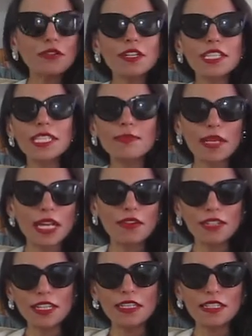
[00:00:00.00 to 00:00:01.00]

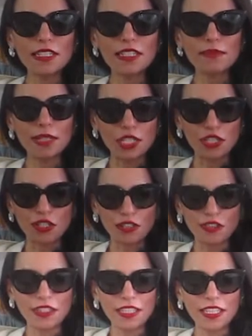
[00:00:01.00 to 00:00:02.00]
experience
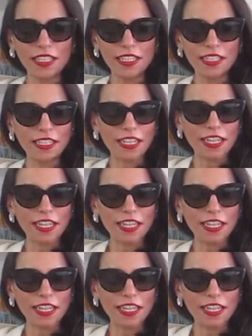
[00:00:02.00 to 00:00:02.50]
maturity,